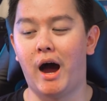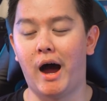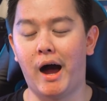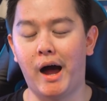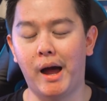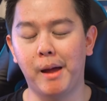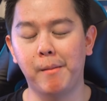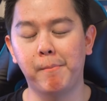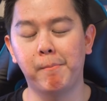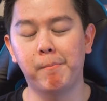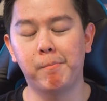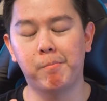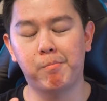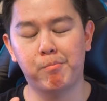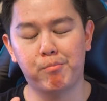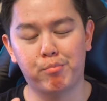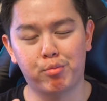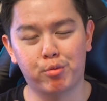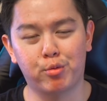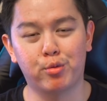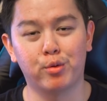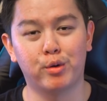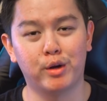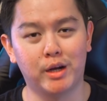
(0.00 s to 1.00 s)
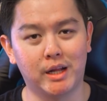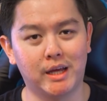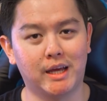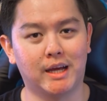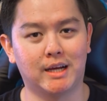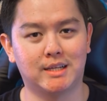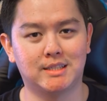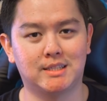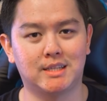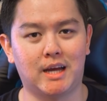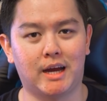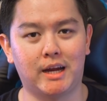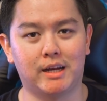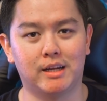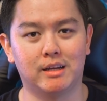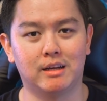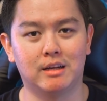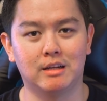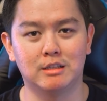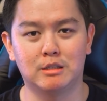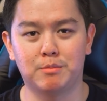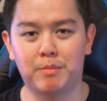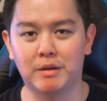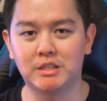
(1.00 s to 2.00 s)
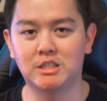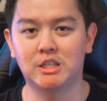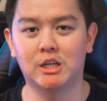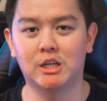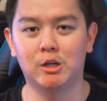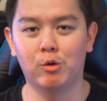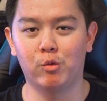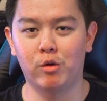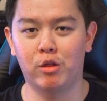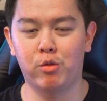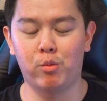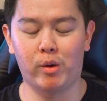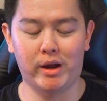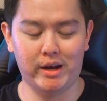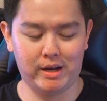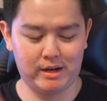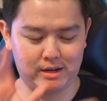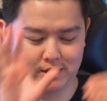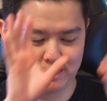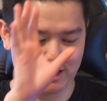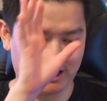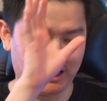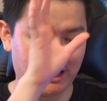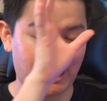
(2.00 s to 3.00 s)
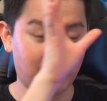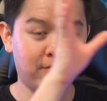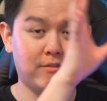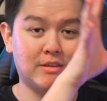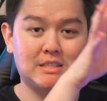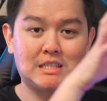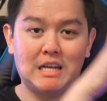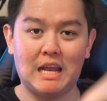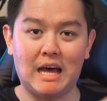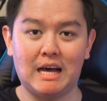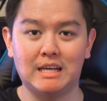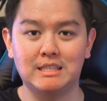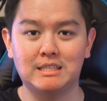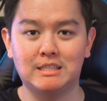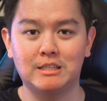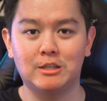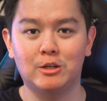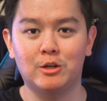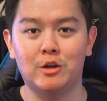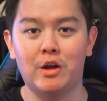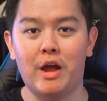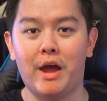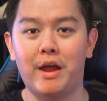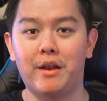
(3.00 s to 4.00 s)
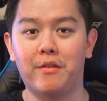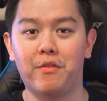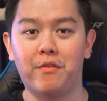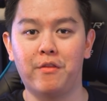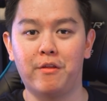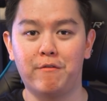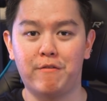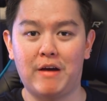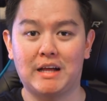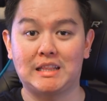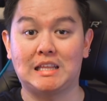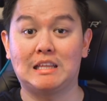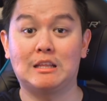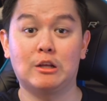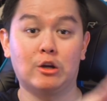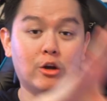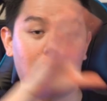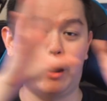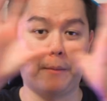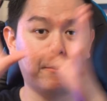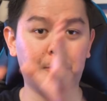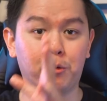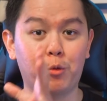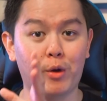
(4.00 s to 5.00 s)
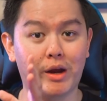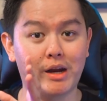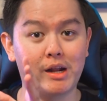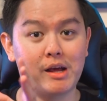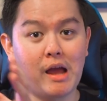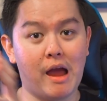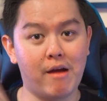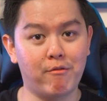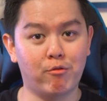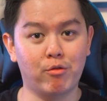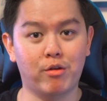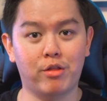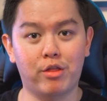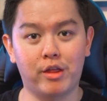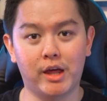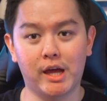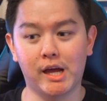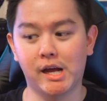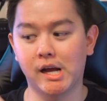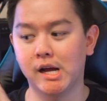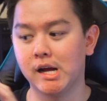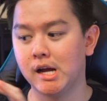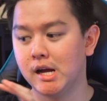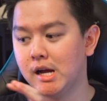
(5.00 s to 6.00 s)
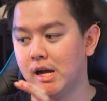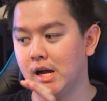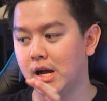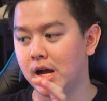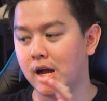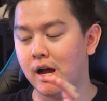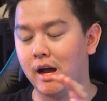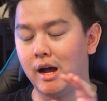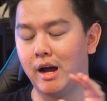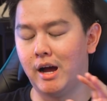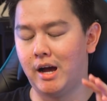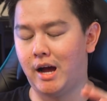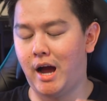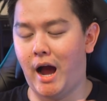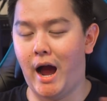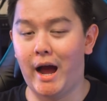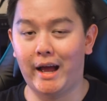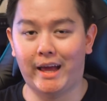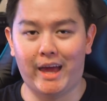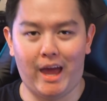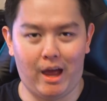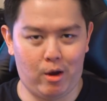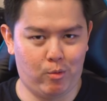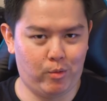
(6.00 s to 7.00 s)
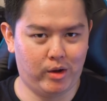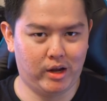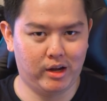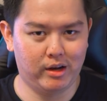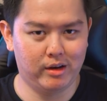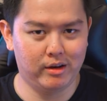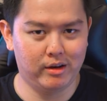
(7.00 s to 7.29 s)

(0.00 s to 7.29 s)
I'm pretty excited, especially with what they gave us last year and the fact that they're upgrading everything. I can't wait.